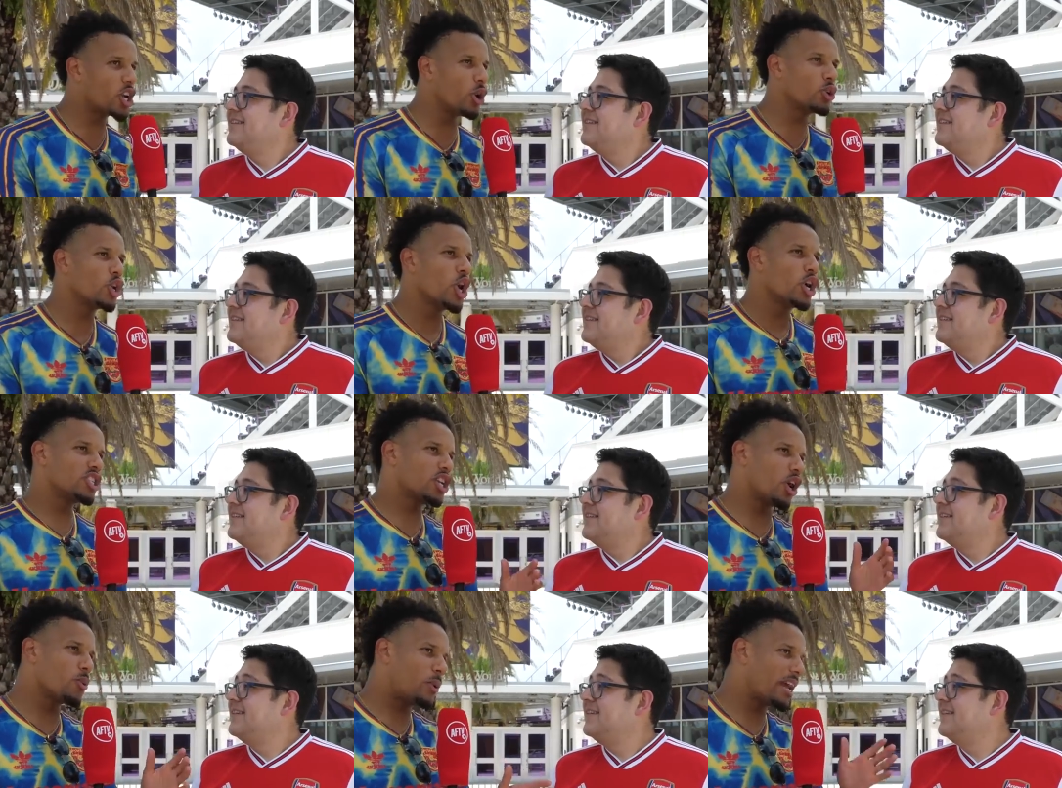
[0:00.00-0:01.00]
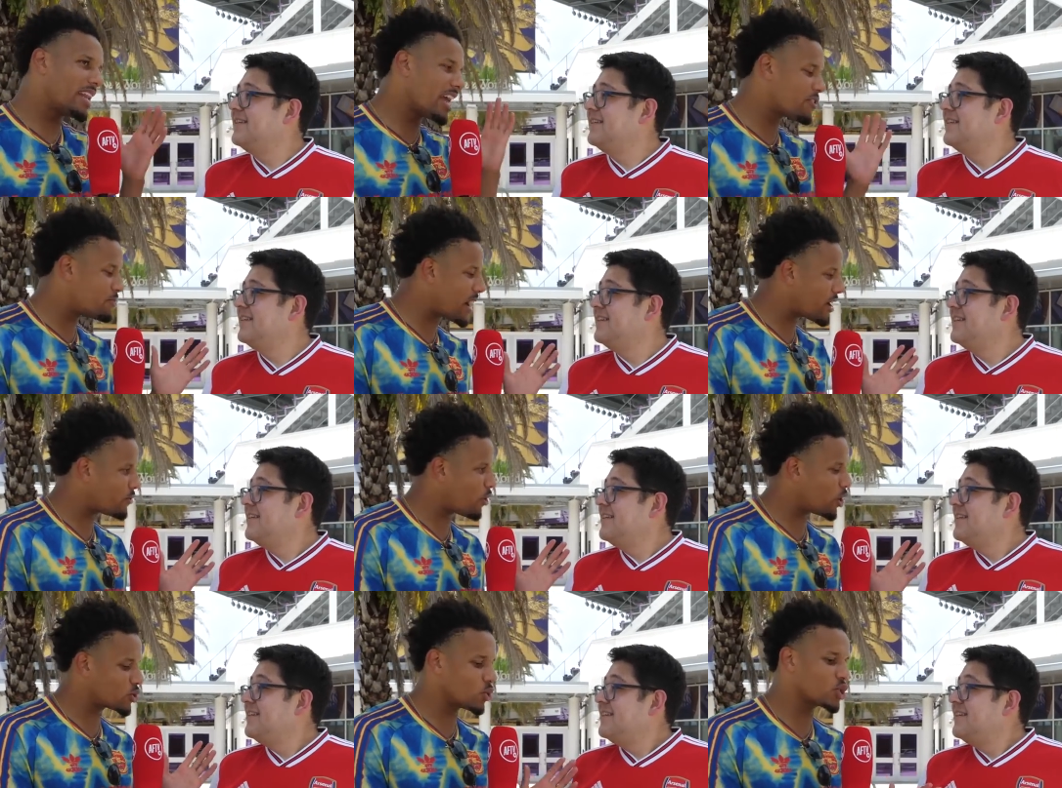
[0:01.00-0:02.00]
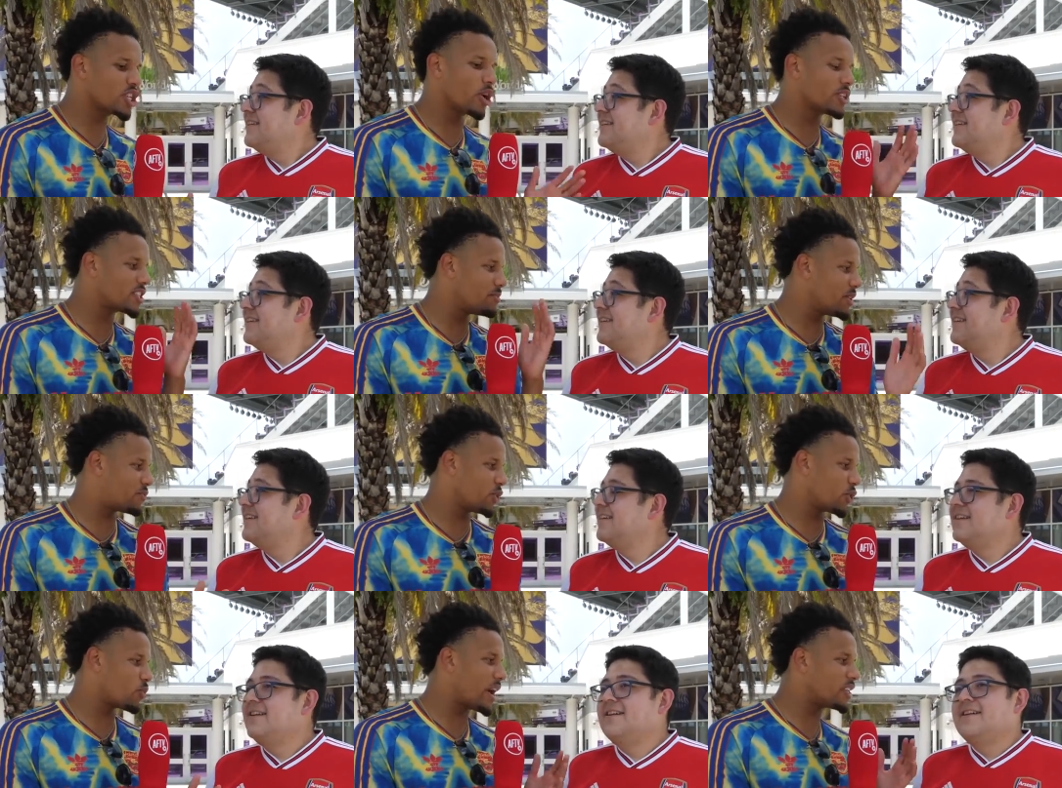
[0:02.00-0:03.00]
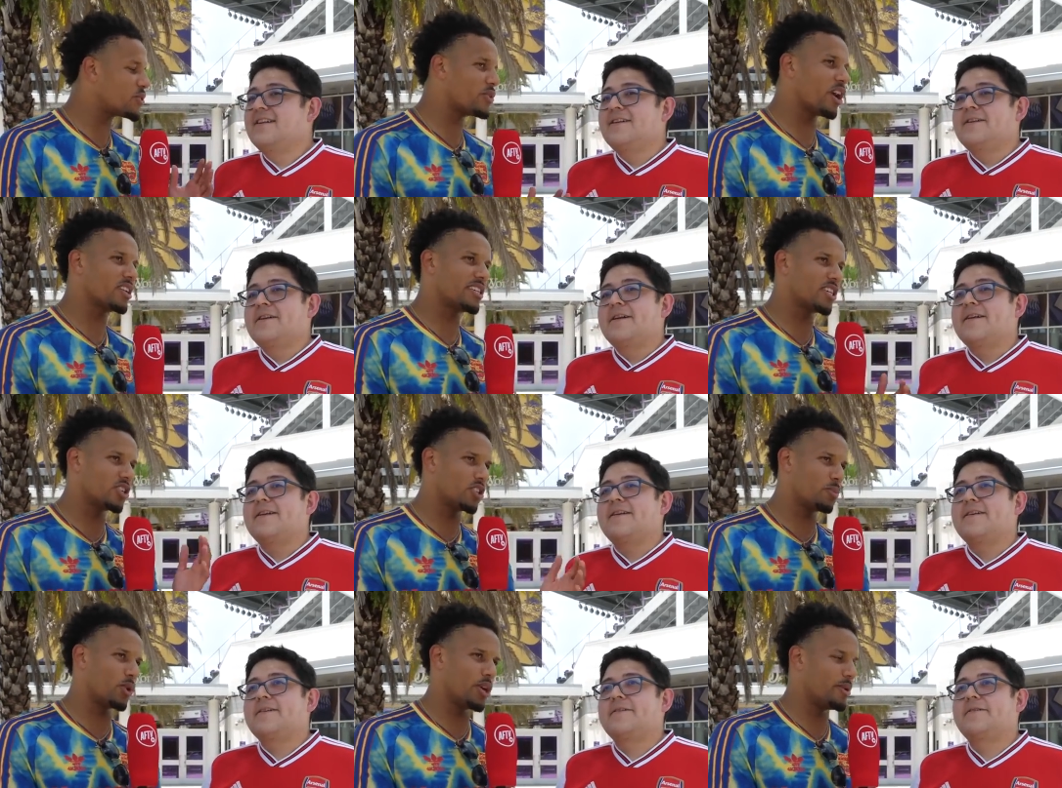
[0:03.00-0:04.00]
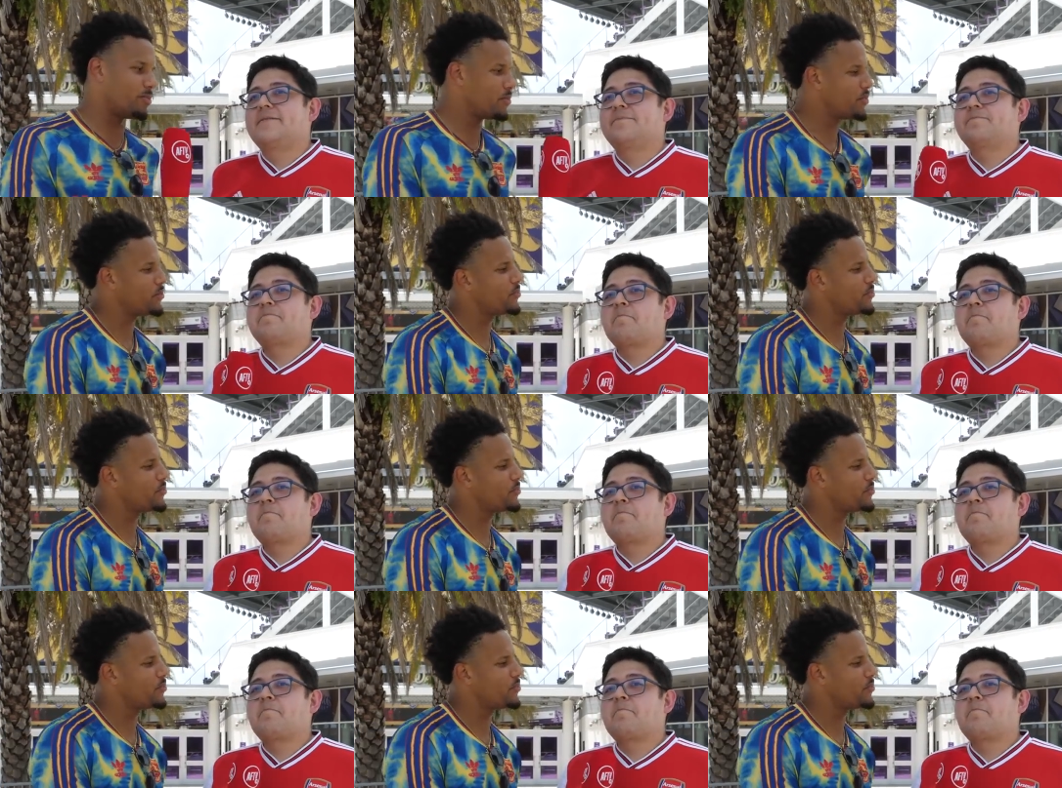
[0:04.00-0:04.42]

Speaker 1: go? Does he go play left back for Arsenal? does he go into the midfield? Where do you think Arteta is going to deploy him?